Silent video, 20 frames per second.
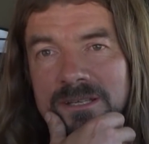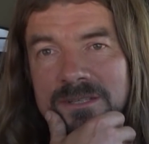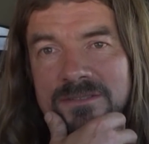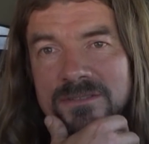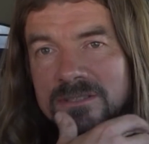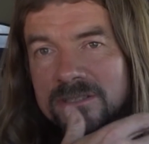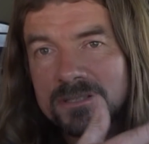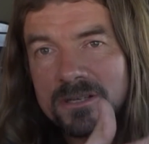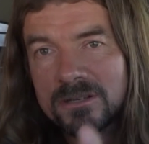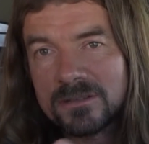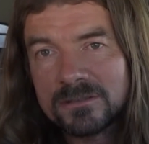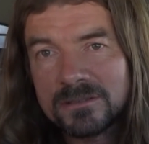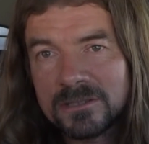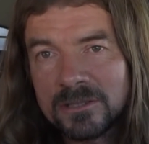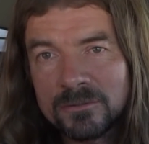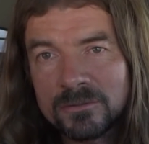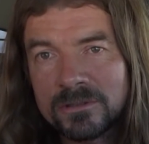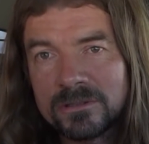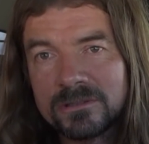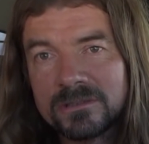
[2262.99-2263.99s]
Is there not
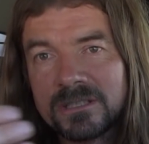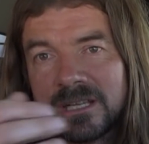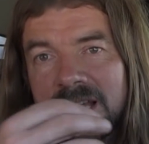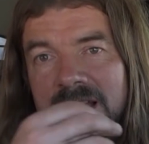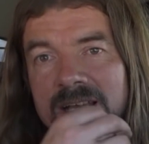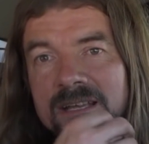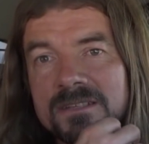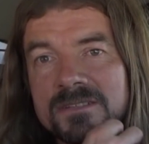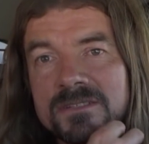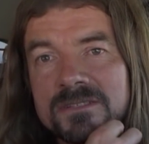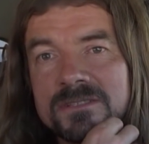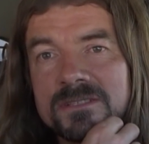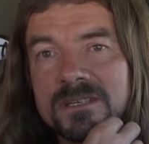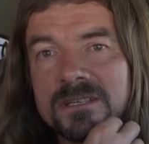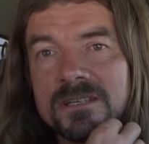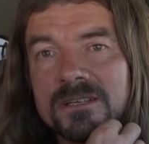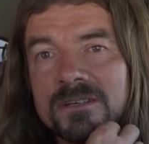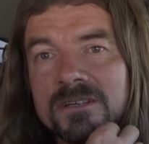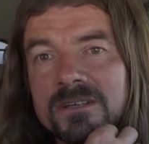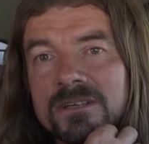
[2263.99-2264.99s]
local guys
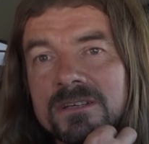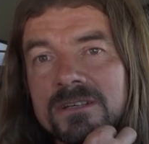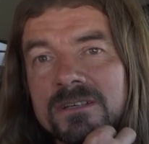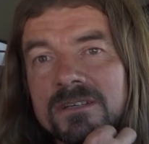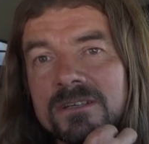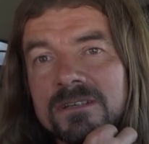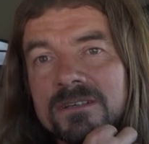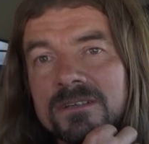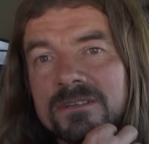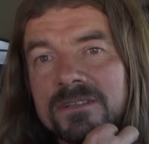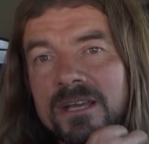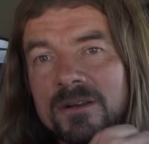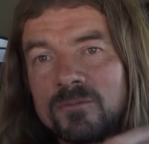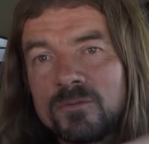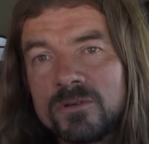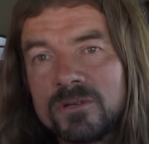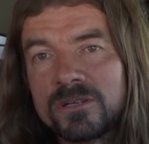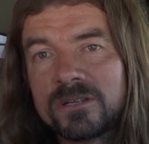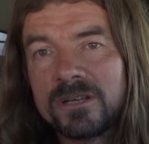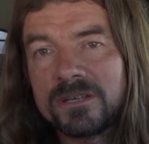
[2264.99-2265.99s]
that
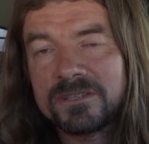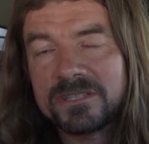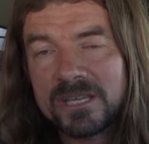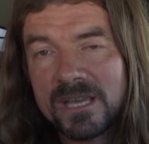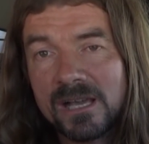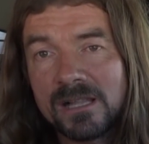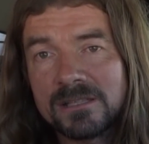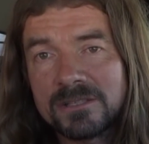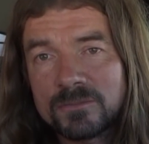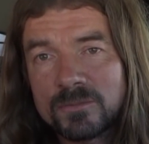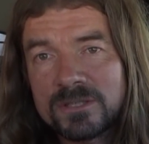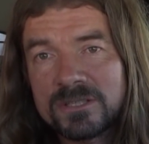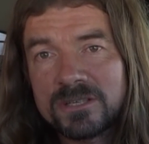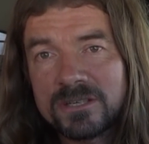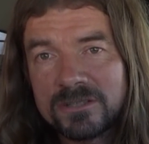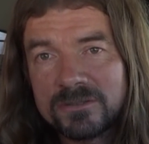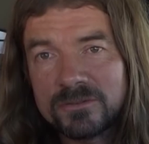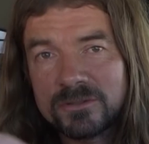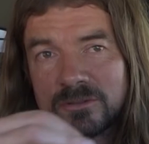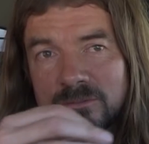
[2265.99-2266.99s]
work on the islands? Which I
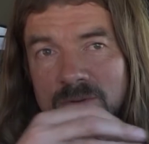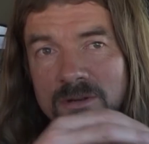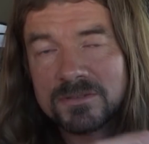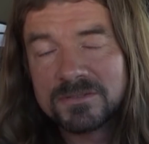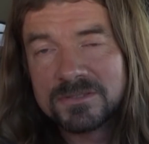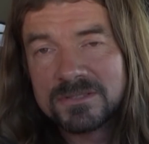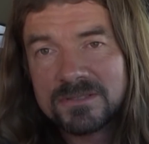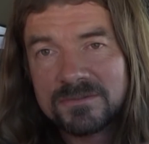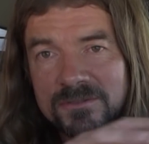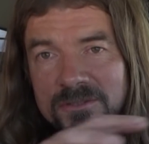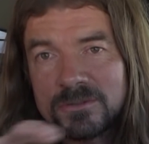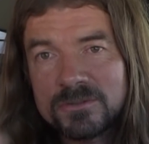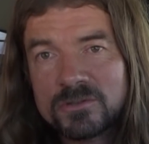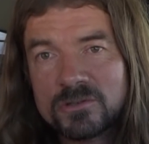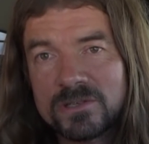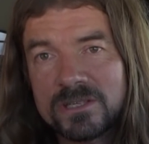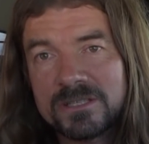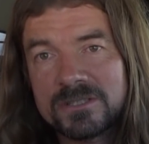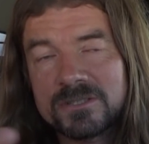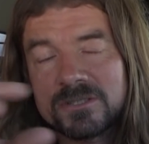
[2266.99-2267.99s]
knew there was. There's a few
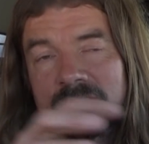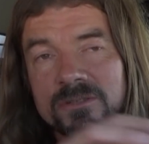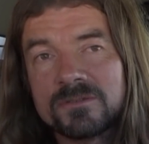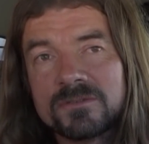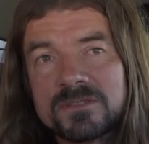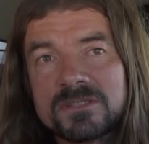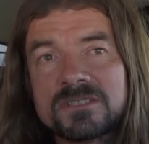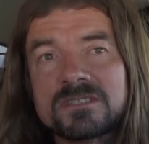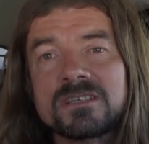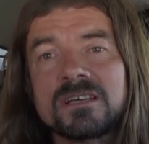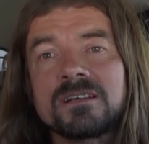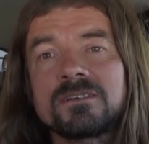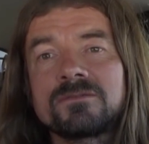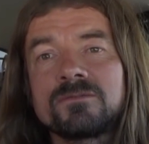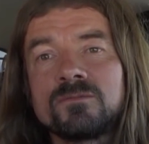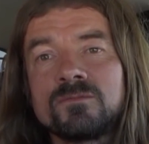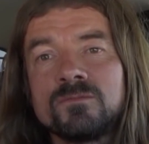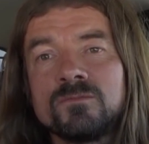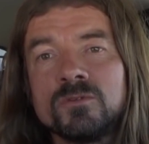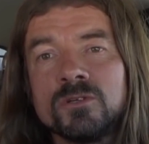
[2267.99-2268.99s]
tree service that
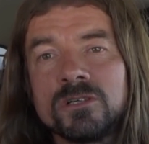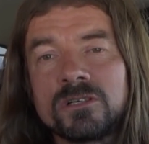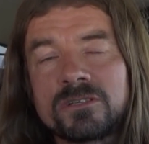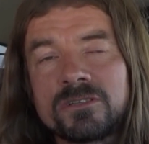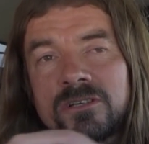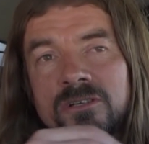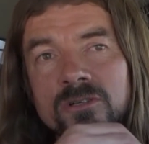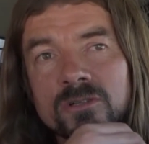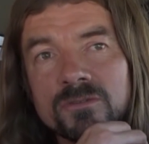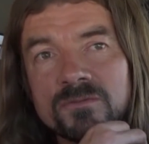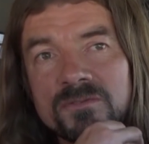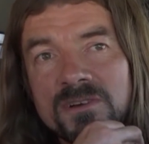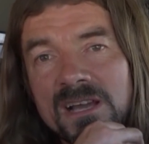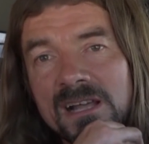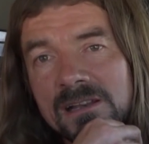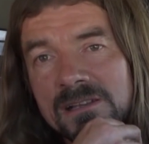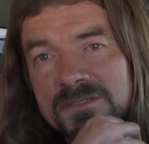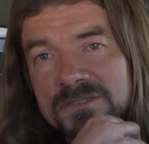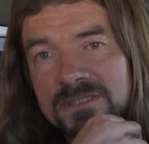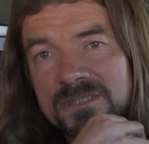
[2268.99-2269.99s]
work the Gulf
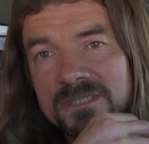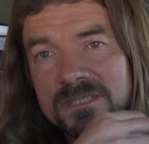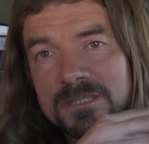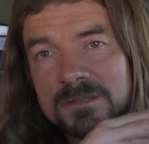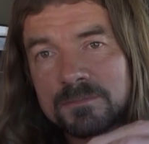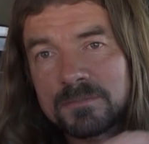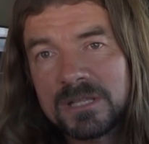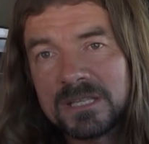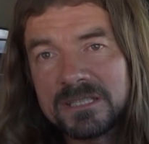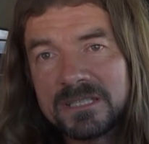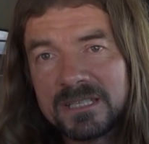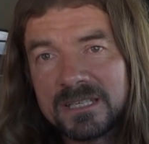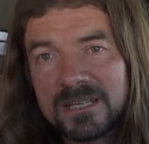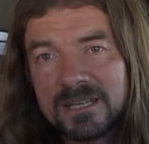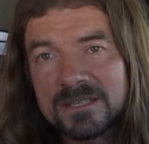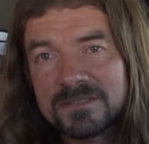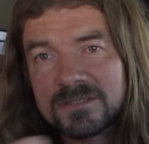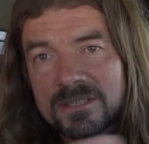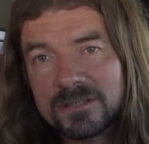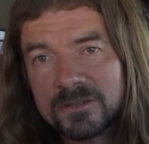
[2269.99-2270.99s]
Islands, and there's plenty of
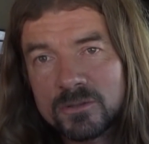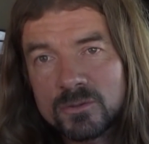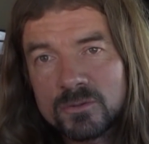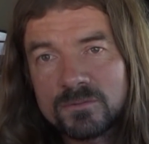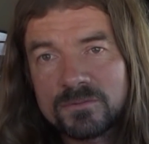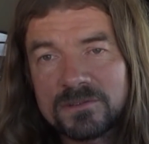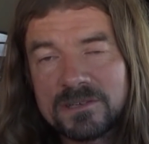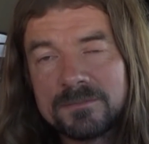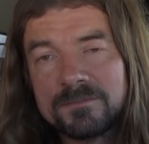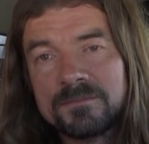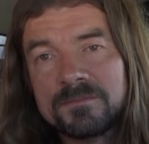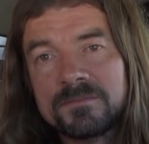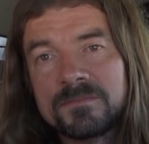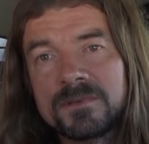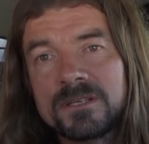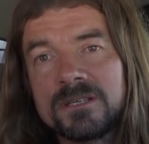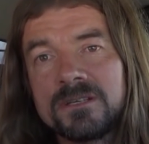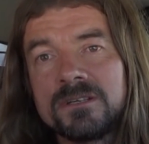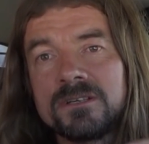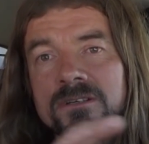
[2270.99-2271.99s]
guys that look
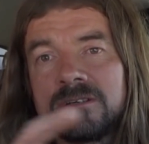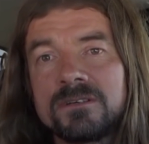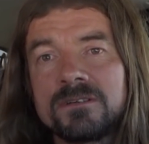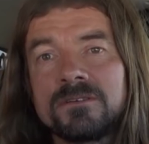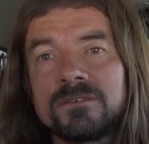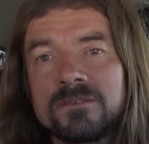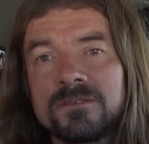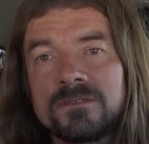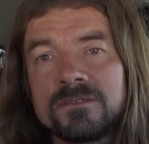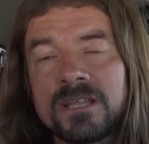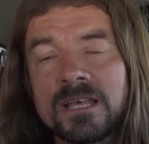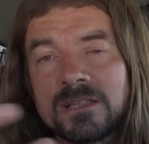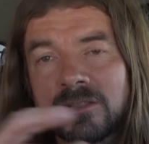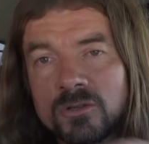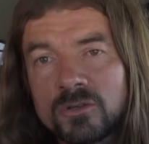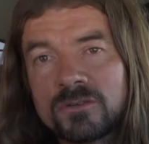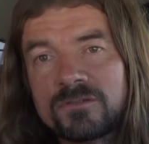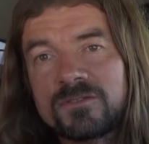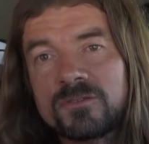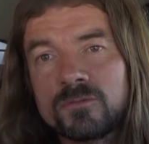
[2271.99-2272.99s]

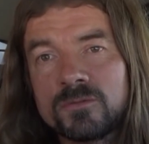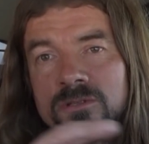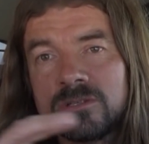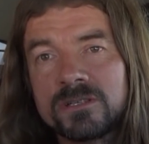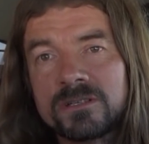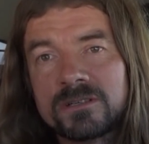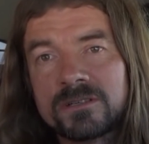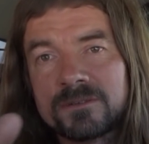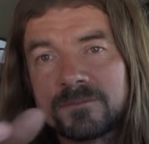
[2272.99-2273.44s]
for work.